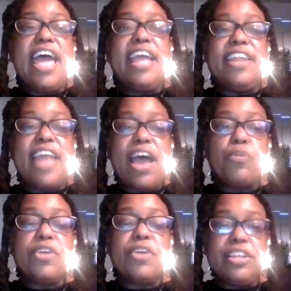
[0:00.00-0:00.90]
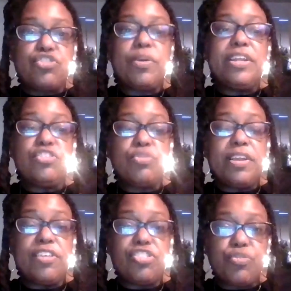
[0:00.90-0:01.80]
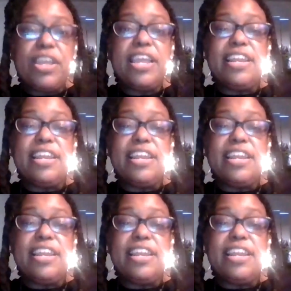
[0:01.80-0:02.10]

And now we're in 2023,